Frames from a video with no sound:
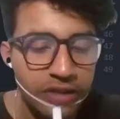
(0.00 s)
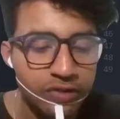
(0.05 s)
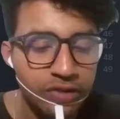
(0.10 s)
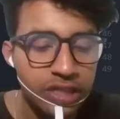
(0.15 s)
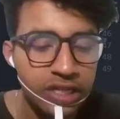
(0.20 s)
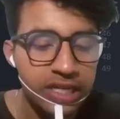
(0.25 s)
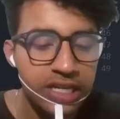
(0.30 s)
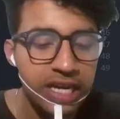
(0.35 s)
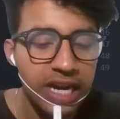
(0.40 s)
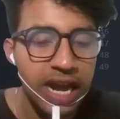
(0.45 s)
we have
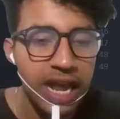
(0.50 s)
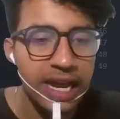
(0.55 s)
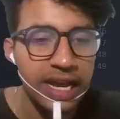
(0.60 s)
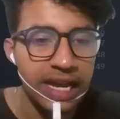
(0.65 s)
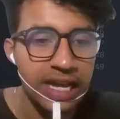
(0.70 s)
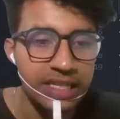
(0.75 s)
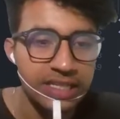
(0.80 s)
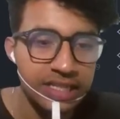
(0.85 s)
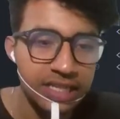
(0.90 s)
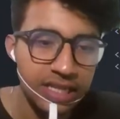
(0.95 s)
is a try
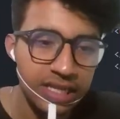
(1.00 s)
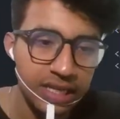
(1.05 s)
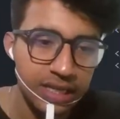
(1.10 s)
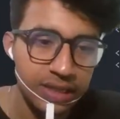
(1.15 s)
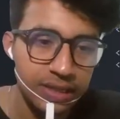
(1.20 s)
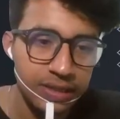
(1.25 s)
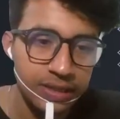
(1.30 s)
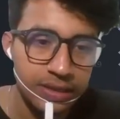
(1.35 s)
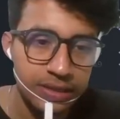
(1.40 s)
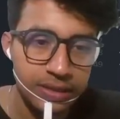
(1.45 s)
catch okay
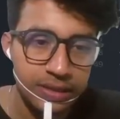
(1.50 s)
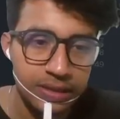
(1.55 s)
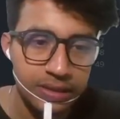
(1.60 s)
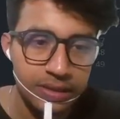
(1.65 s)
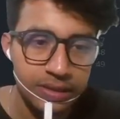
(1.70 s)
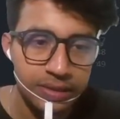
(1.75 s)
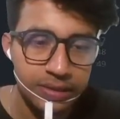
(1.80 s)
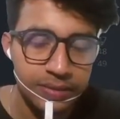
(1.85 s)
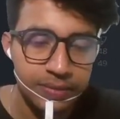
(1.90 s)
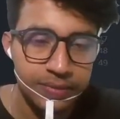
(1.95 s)

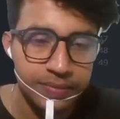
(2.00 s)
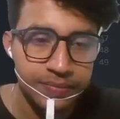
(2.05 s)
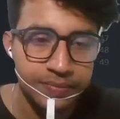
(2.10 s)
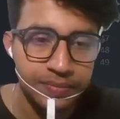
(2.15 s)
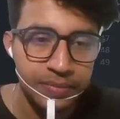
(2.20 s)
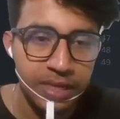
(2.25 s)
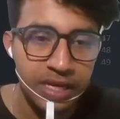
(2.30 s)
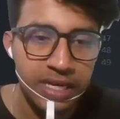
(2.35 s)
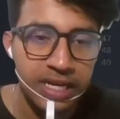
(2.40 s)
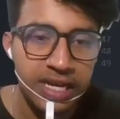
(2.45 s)

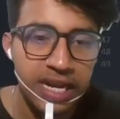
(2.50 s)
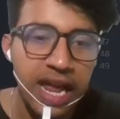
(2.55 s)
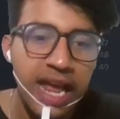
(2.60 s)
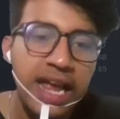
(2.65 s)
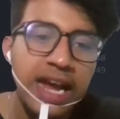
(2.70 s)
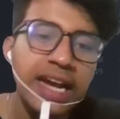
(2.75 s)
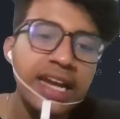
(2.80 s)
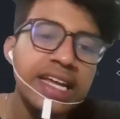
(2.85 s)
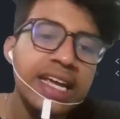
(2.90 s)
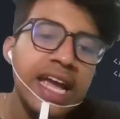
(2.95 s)
try
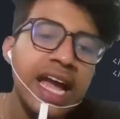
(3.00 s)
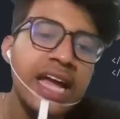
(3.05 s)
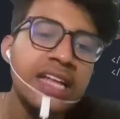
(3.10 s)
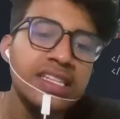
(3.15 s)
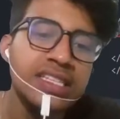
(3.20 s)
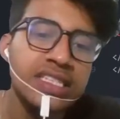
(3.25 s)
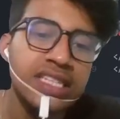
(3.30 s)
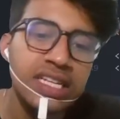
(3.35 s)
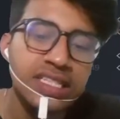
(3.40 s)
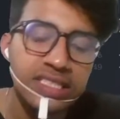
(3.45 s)
and
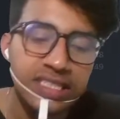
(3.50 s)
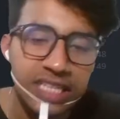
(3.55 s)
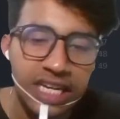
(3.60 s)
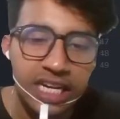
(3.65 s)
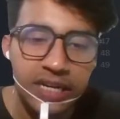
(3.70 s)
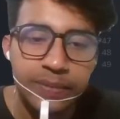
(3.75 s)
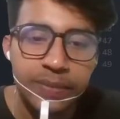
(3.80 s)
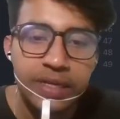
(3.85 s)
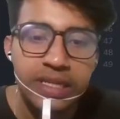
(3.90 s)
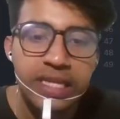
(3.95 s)
catch is a
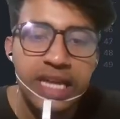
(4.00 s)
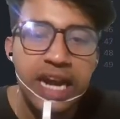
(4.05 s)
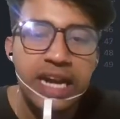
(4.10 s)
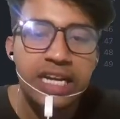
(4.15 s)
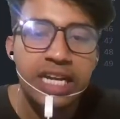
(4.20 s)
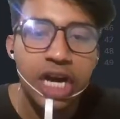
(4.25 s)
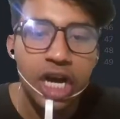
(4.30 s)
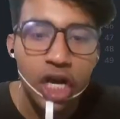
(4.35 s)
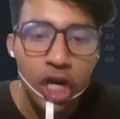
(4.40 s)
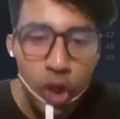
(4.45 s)
statement
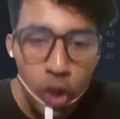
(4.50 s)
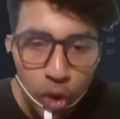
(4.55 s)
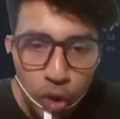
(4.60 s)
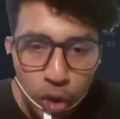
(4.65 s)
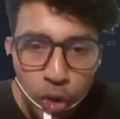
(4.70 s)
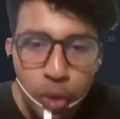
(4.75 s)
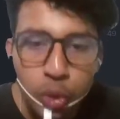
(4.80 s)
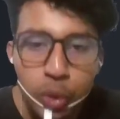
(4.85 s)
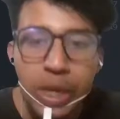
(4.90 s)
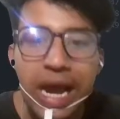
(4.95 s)
that allow
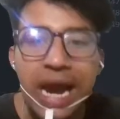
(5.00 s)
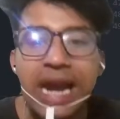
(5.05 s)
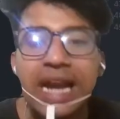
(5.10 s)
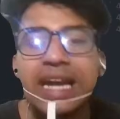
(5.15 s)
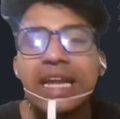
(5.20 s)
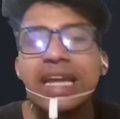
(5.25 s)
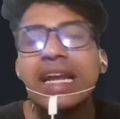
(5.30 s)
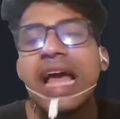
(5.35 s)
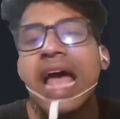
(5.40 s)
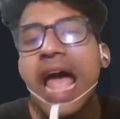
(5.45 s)
you to
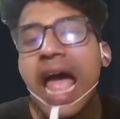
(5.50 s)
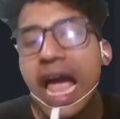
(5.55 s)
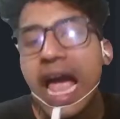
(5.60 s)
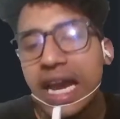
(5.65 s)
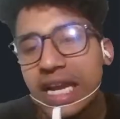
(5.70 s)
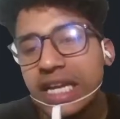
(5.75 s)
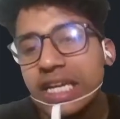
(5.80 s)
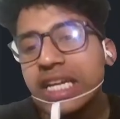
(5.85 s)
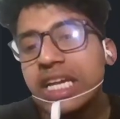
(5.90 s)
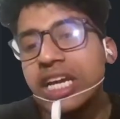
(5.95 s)
handle
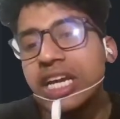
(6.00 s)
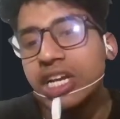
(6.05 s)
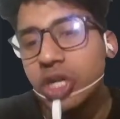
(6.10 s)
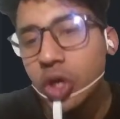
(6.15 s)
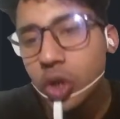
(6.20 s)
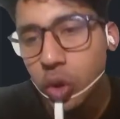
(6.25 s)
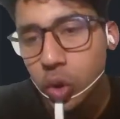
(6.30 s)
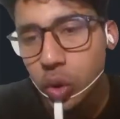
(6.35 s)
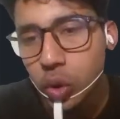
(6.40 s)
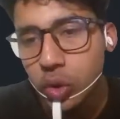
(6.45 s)
error in
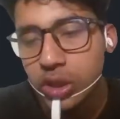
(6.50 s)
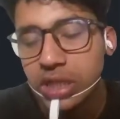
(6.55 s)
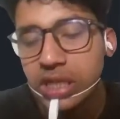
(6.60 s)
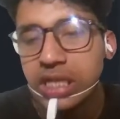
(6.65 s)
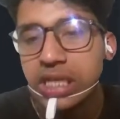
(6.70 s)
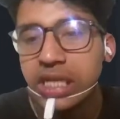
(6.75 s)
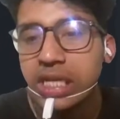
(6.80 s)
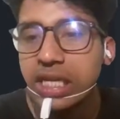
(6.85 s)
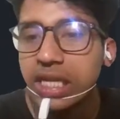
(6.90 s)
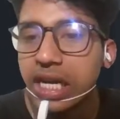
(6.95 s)
your code
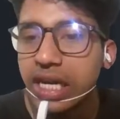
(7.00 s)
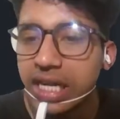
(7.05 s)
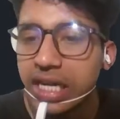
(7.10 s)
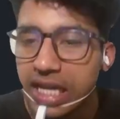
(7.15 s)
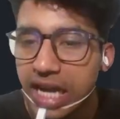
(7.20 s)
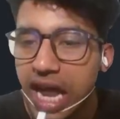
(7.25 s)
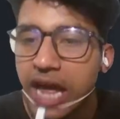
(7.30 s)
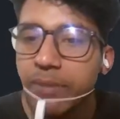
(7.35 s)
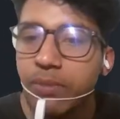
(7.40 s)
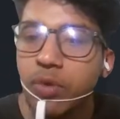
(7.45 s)
the
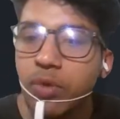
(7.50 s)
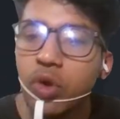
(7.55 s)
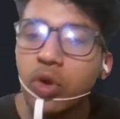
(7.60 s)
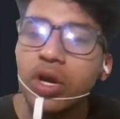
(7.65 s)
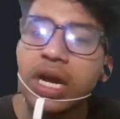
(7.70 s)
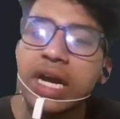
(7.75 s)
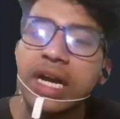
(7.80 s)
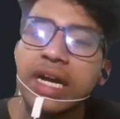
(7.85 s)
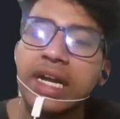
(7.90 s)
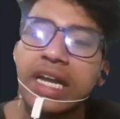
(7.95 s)
try
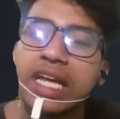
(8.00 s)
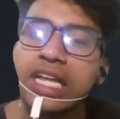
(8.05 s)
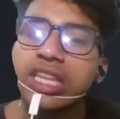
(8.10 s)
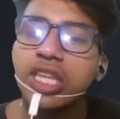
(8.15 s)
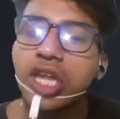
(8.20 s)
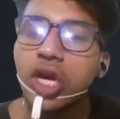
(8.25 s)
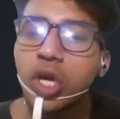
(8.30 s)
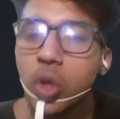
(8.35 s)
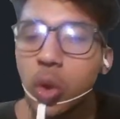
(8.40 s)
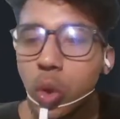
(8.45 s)
block
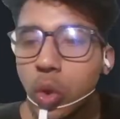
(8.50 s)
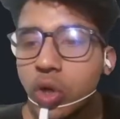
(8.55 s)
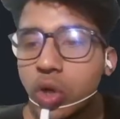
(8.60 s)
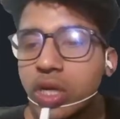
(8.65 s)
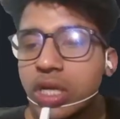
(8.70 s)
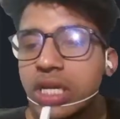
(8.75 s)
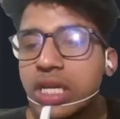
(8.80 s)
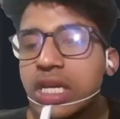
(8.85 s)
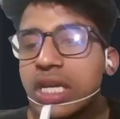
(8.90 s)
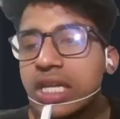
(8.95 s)
contain the
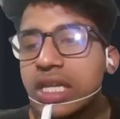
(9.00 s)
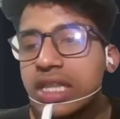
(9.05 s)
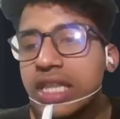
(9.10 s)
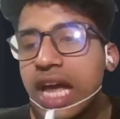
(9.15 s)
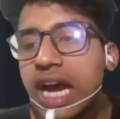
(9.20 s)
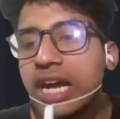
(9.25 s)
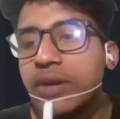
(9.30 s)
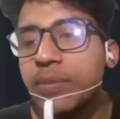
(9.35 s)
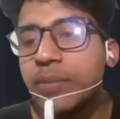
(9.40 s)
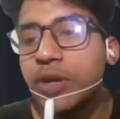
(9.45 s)
code
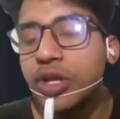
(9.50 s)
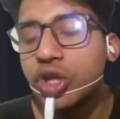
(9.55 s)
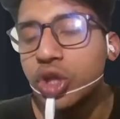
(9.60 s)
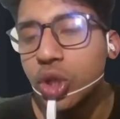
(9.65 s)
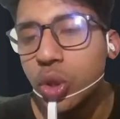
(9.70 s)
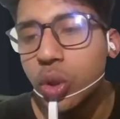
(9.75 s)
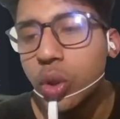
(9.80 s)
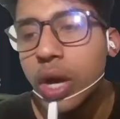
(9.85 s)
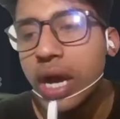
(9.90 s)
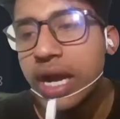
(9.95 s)
that may
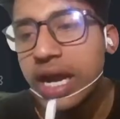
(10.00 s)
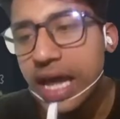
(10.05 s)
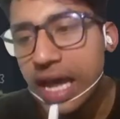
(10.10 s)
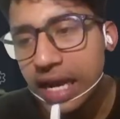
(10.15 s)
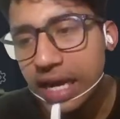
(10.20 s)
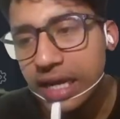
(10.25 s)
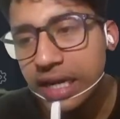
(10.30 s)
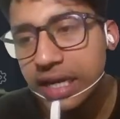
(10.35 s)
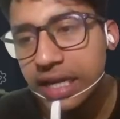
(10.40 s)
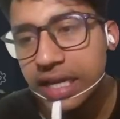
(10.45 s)
throw an
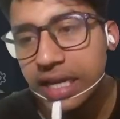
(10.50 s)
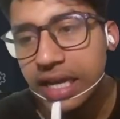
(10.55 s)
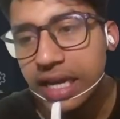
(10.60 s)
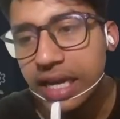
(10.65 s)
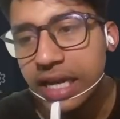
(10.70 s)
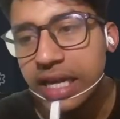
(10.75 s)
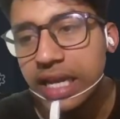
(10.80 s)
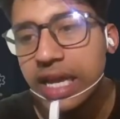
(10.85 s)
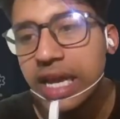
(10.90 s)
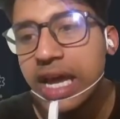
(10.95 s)
error
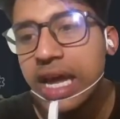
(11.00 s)
okay